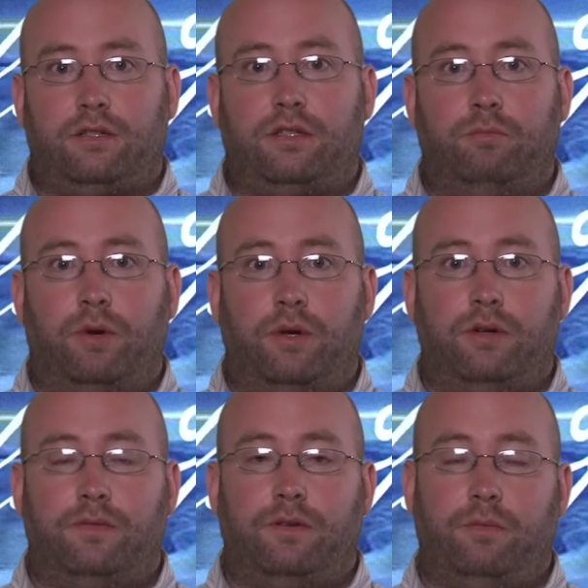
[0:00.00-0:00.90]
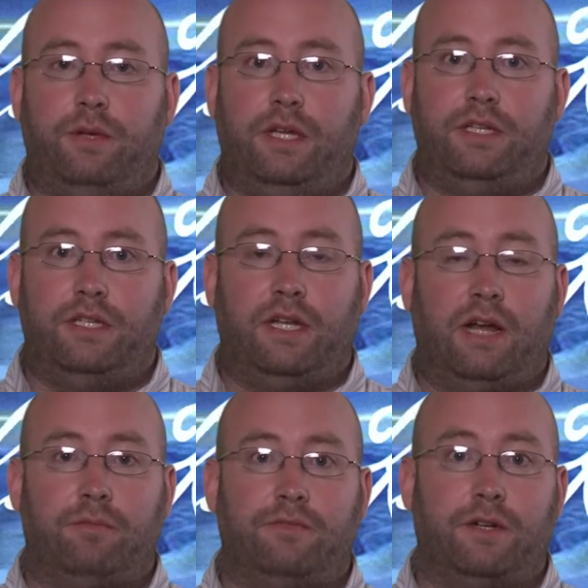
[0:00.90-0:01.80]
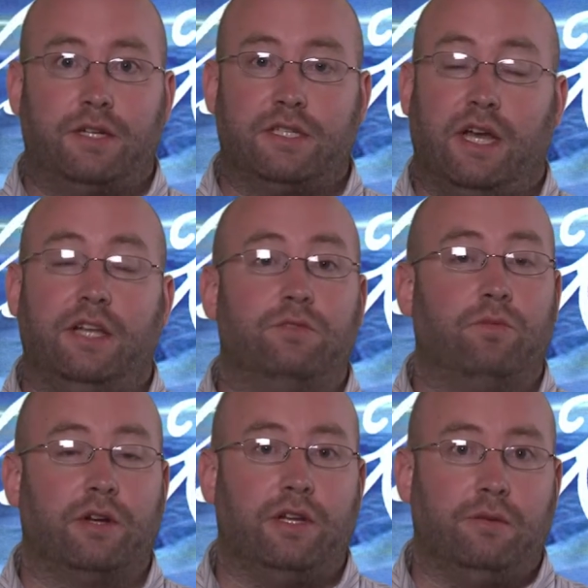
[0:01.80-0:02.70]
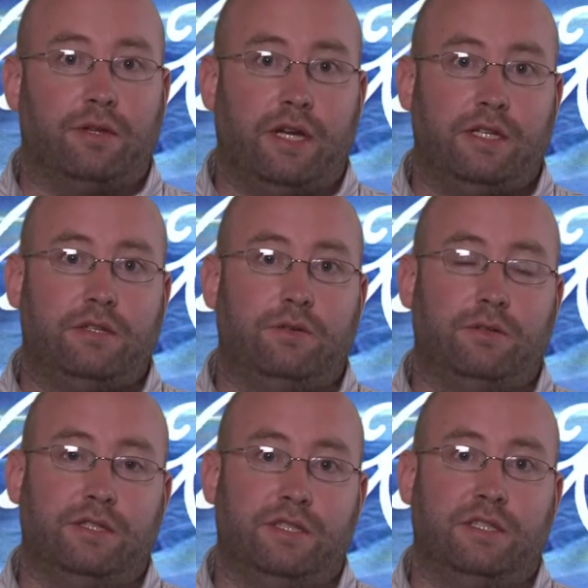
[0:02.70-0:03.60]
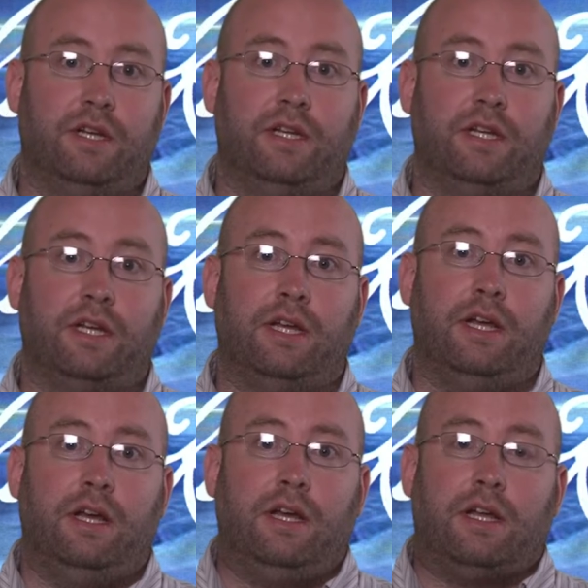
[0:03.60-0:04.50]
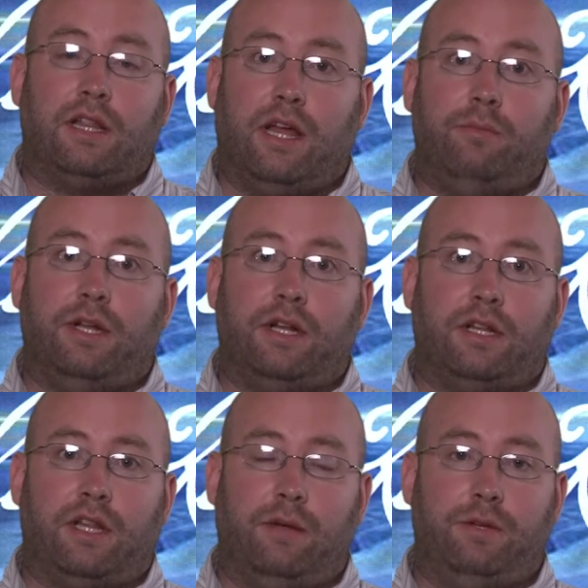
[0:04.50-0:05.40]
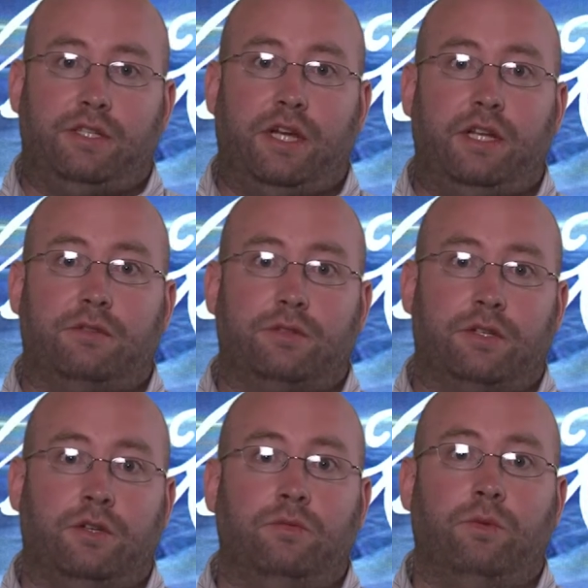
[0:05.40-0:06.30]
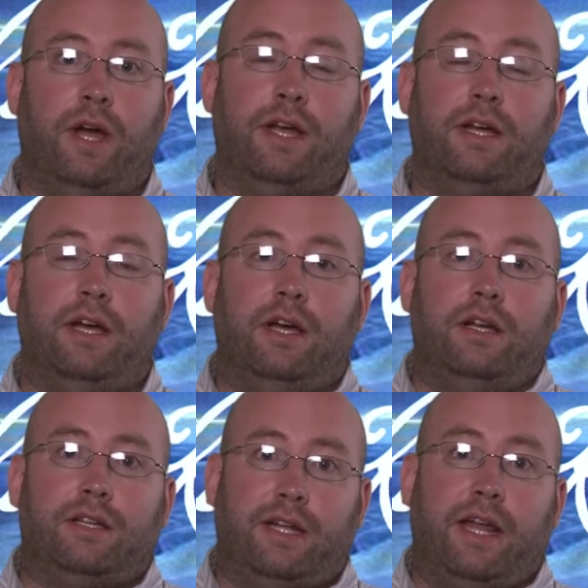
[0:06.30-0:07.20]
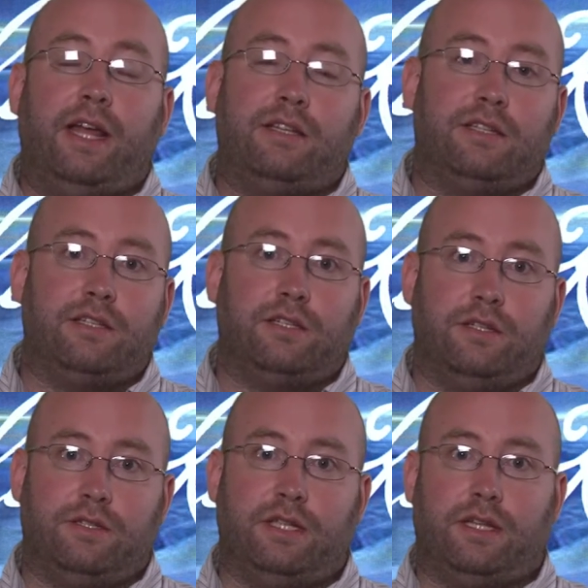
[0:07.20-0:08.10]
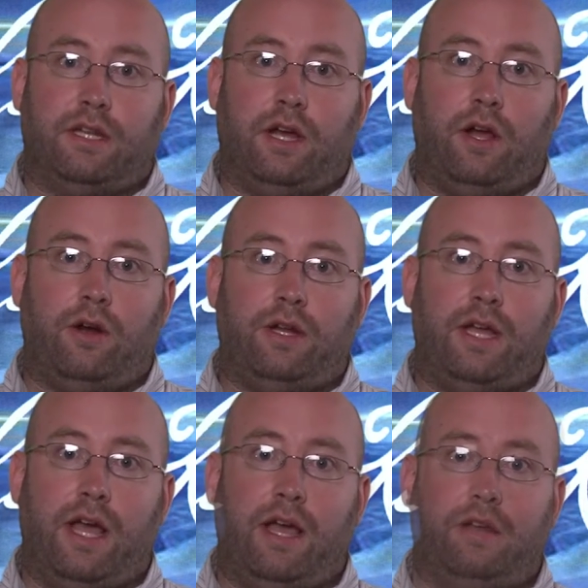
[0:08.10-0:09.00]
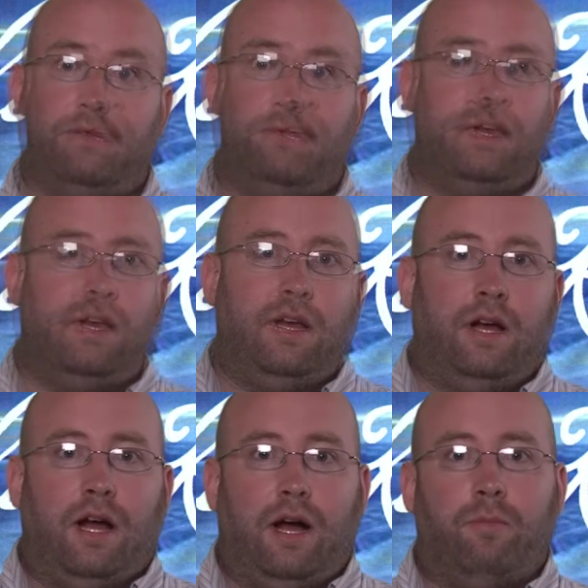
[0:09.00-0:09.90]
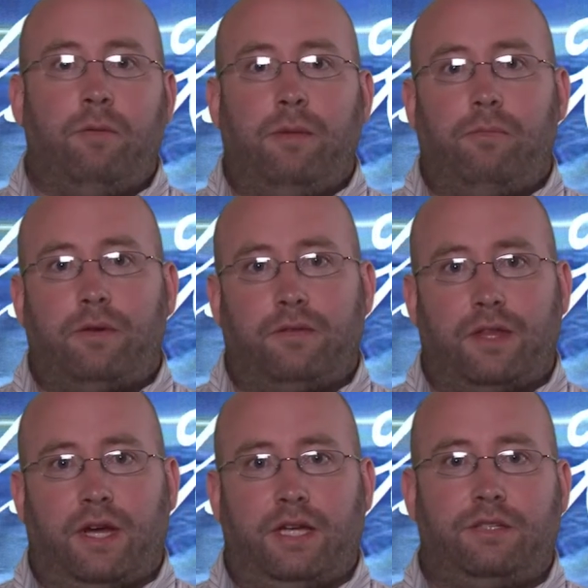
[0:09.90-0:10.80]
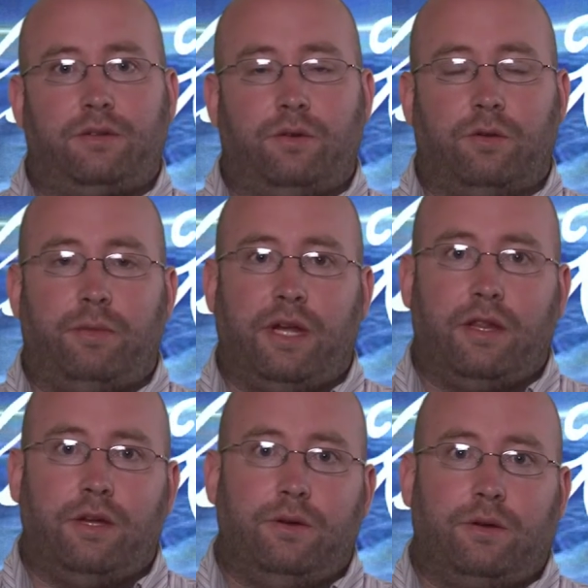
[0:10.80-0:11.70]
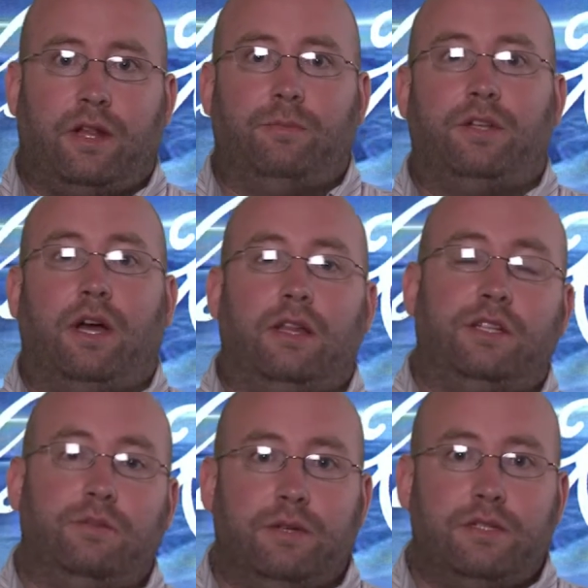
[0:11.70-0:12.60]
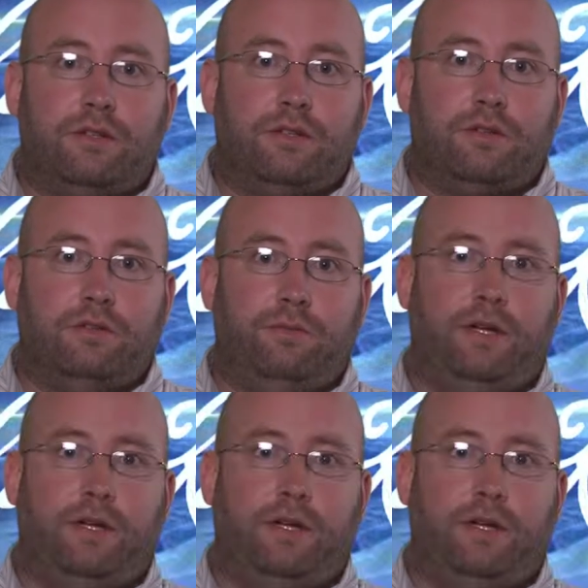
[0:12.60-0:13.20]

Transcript: to Byrd for a PhD in atmospheric science, working with ice cores and studying climate and climate change was a good way to enhance the skill set that I already had. I'm a member of the Ice Core Paleoclimatology Research Group